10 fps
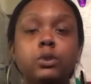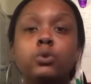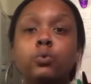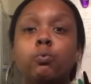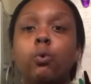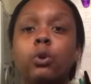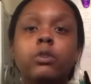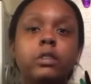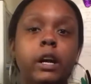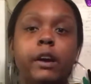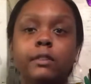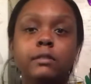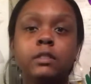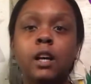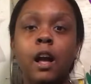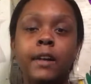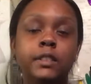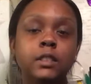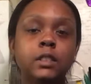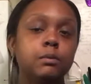too watered down.
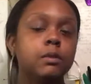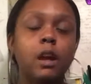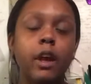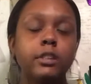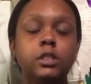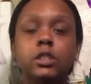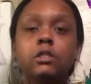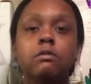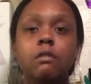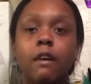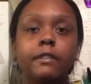So